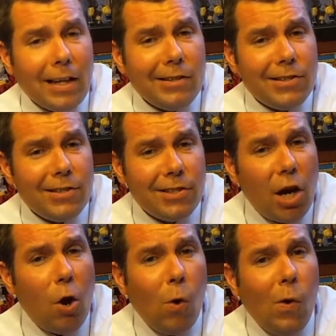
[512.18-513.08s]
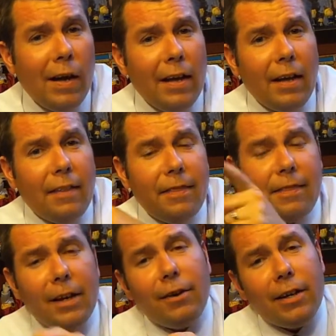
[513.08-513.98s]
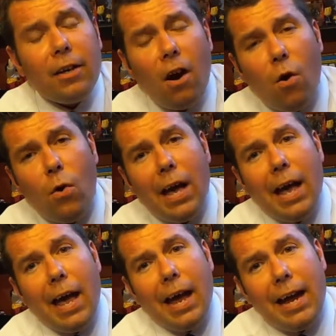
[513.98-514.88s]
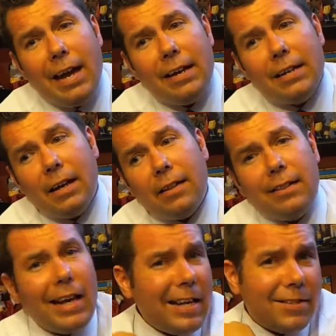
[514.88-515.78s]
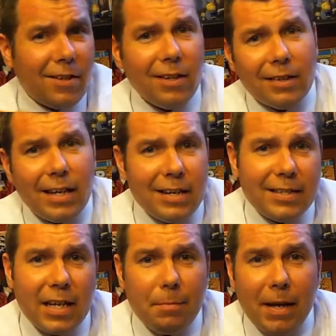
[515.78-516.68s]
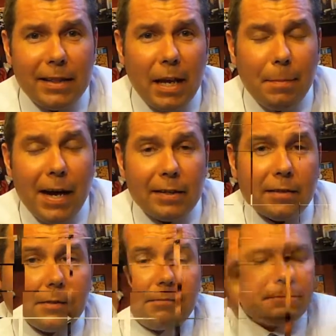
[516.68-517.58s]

So, there you go. And that's all I got to say about that box.